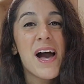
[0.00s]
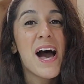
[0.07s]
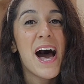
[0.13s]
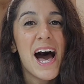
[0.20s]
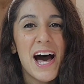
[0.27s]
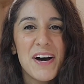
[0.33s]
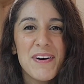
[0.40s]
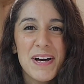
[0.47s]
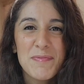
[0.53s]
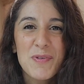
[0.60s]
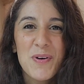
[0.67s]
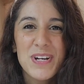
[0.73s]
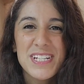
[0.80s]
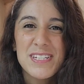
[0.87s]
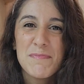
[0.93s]
how I'm
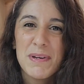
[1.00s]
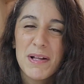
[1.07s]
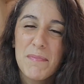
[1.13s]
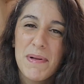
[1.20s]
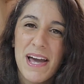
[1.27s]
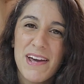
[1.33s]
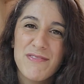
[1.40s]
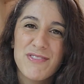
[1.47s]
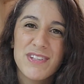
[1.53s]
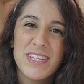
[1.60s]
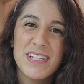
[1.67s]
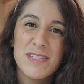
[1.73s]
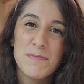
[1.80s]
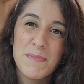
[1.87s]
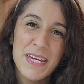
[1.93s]
going to meal plan for
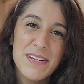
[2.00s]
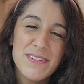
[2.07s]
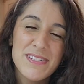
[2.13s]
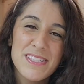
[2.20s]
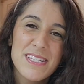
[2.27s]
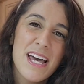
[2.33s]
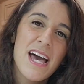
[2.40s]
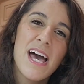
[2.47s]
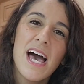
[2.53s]
these meals.